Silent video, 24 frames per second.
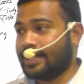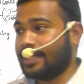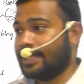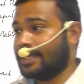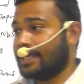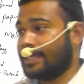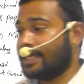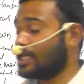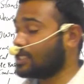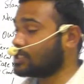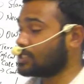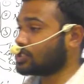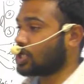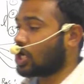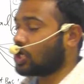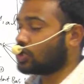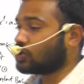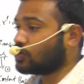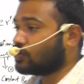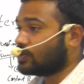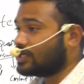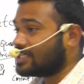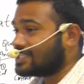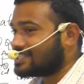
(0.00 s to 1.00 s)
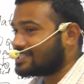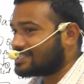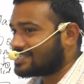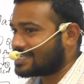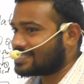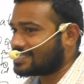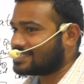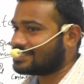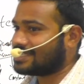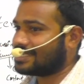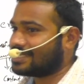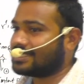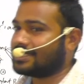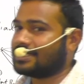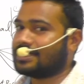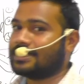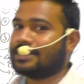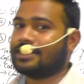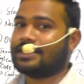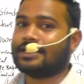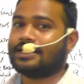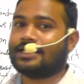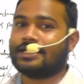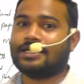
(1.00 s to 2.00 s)
he is not only stressed
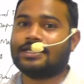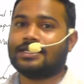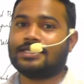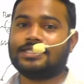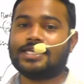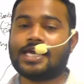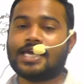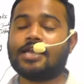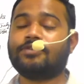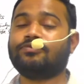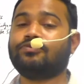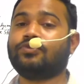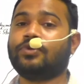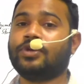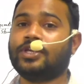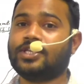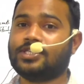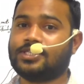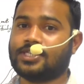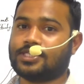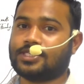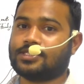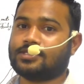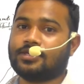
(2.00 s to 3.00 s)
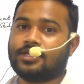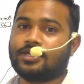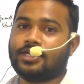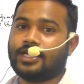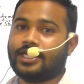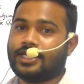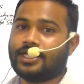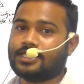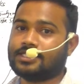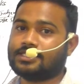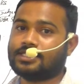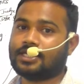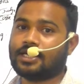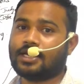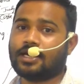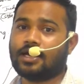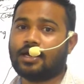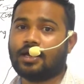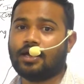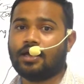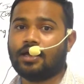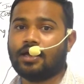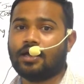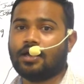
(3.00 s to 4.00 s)
that Jan 26th, it is
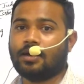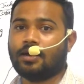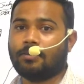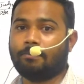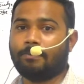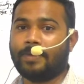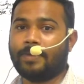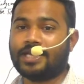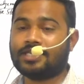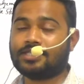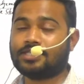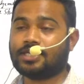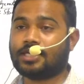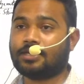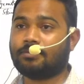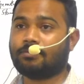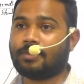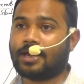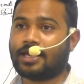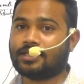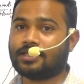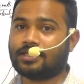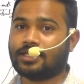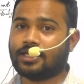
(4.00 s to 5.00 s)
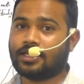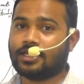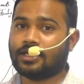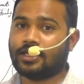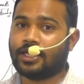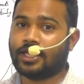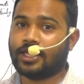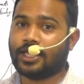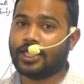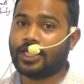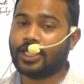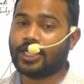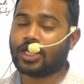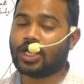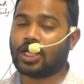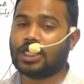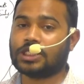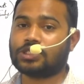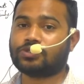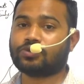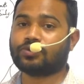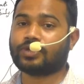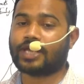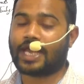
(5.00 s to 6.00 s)
the mentioned by the year
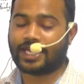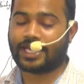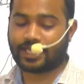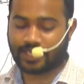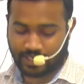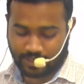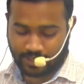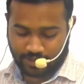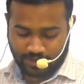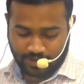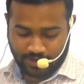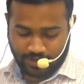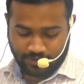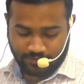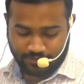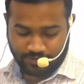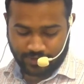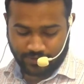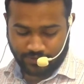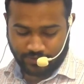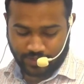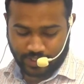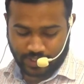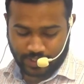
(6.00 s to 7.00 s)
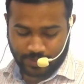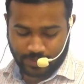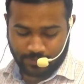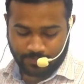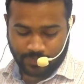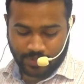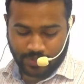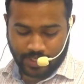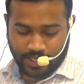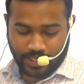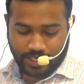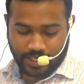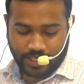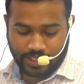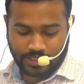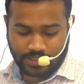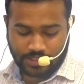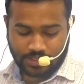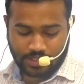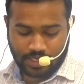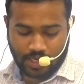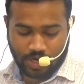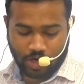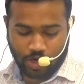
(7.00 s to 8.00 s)
also 1950.
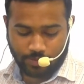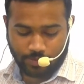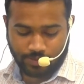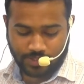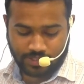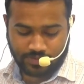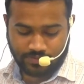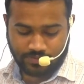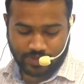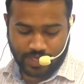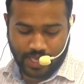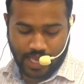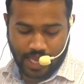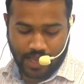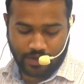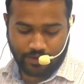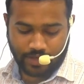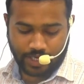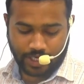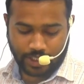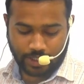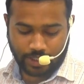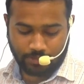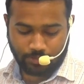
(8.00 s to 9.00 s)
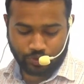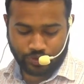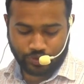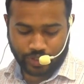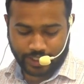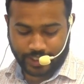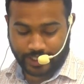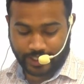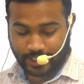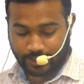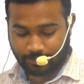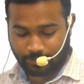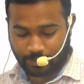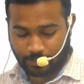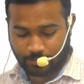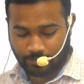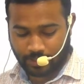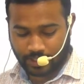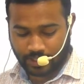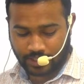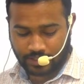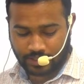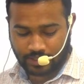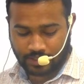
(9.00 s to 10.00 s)
Is options we have a democratic
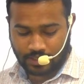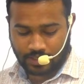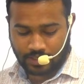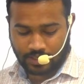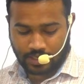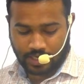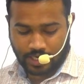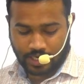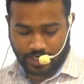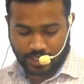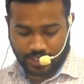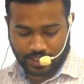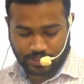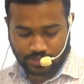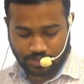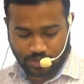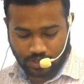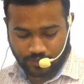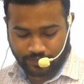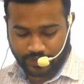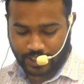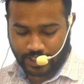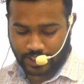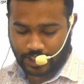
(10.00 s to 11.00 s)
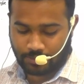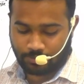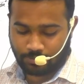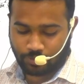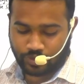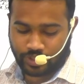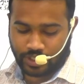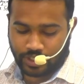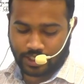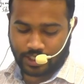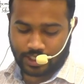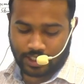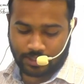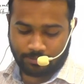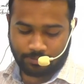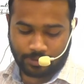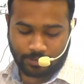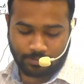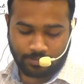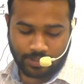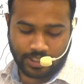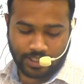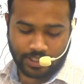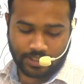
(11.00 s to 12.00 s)
republic and a sovereign democratic
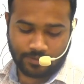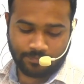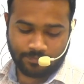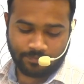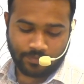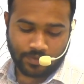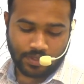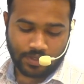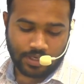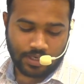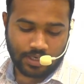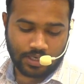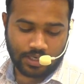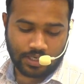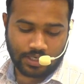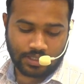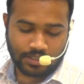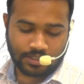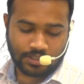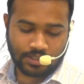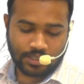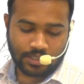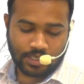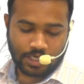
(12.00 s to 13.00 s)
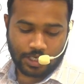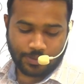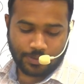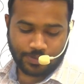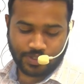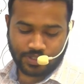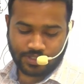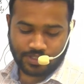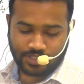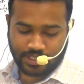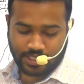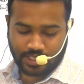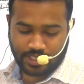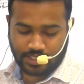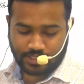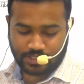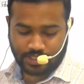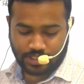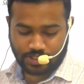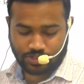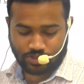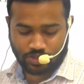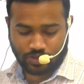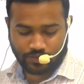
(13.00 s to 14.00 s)
republic, and option C is
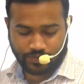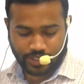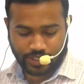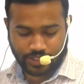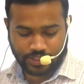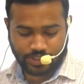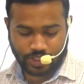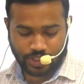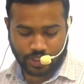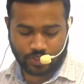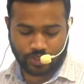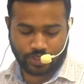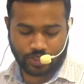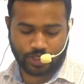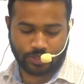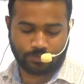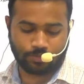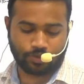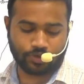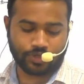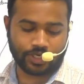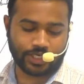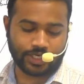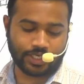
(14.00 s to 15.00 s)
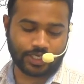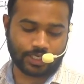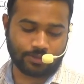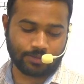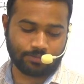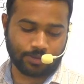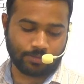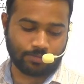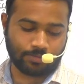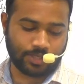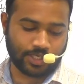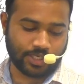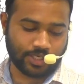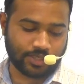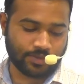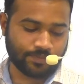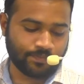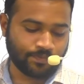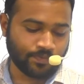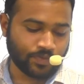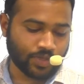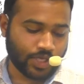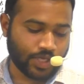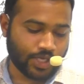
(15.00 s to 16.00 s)
a sovereign secular democratic republic,
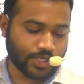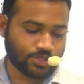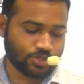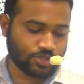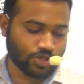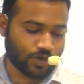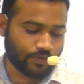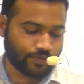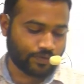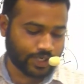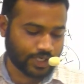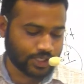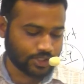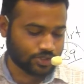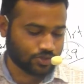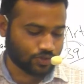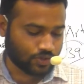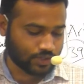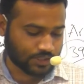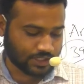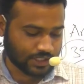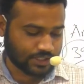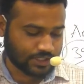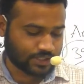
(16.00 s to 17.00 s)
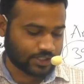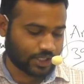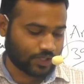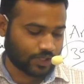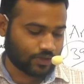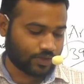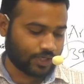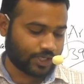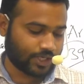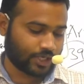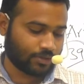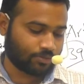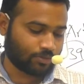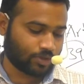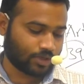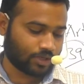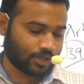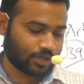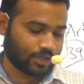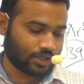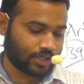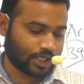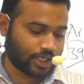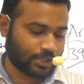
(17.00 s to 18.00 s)
a sovereign socialist secular
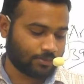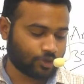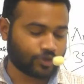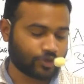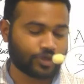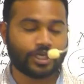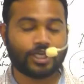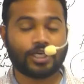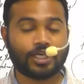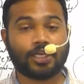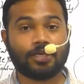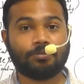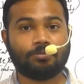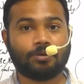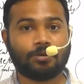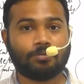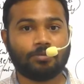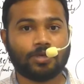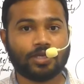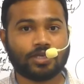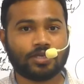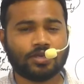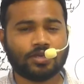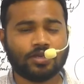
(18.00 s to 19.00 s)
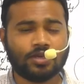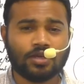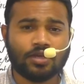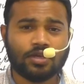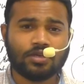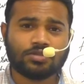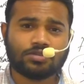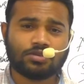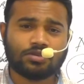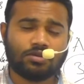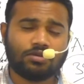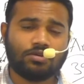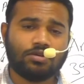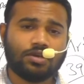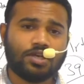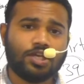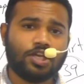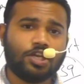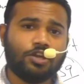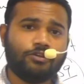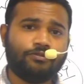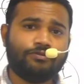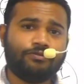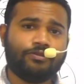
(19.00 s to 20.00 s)
democratic republic. So
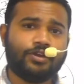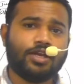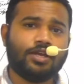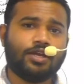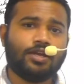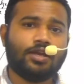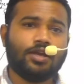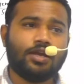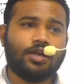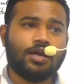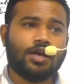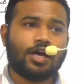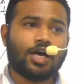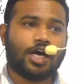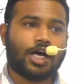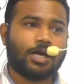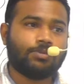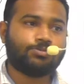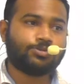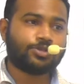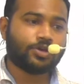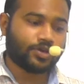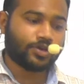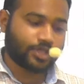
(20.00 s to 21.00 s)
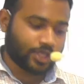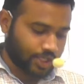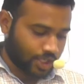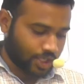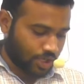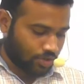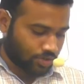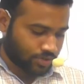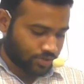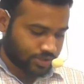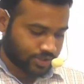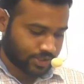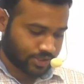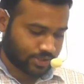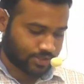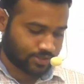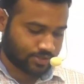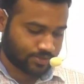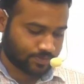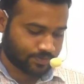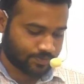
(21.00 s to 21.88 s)
if we observe the answers,